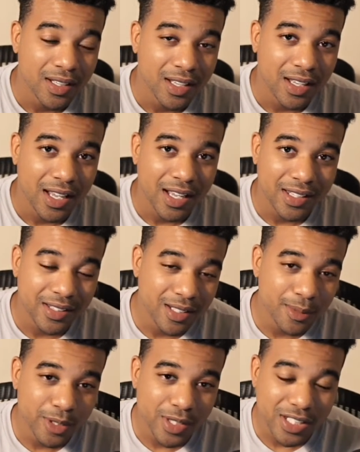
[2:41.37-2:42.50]
Had that
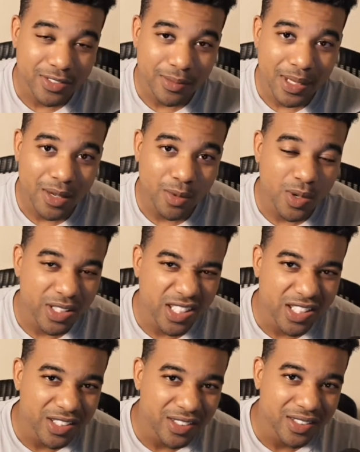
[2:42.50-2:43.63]
WRX for about 1
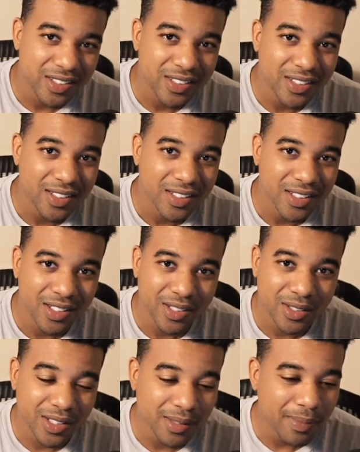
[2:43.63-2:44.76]
year. You know,
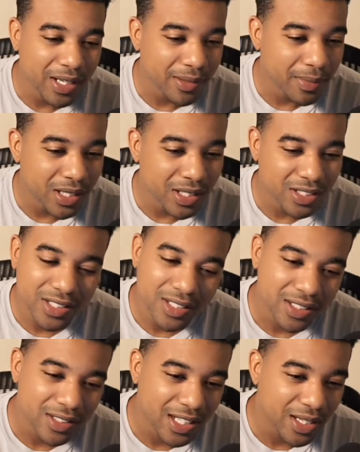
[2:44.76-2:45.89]
did minor mods,
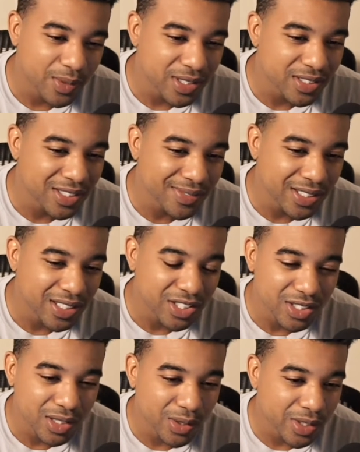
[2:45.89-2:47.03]
like with the Civic. I just
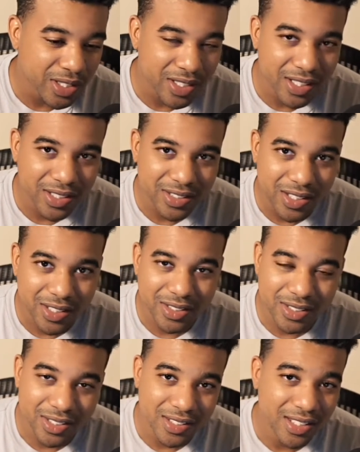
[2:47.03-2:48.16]
lowered it, exhaust,
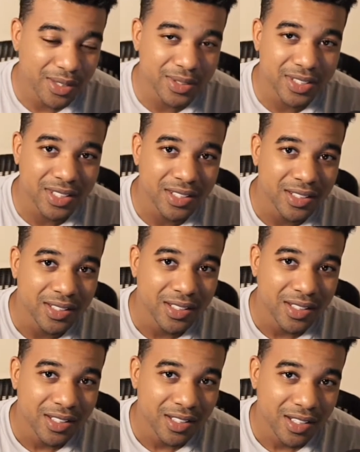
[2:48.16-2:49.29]
that was it.
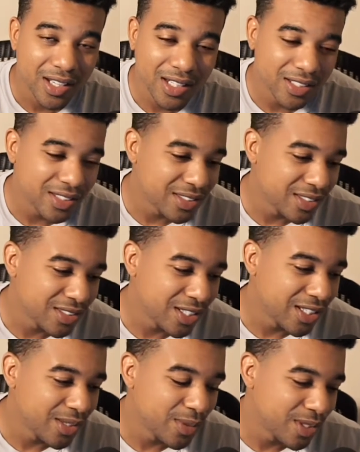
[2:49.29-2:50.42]
I leased it, so I
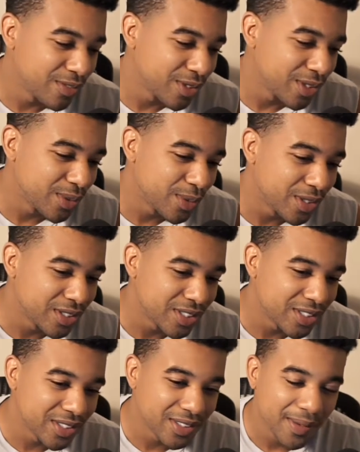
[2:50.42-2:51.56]
didn't want to avoid the warranty.
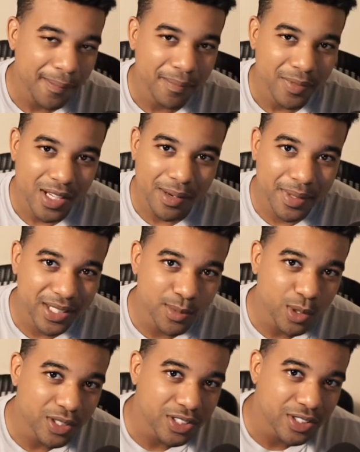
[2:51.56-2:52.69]
You gotta make
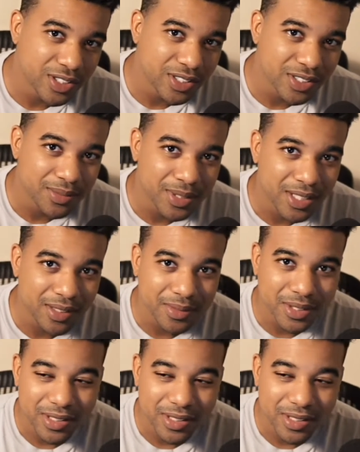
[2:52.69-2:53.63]
smart choices sometimes.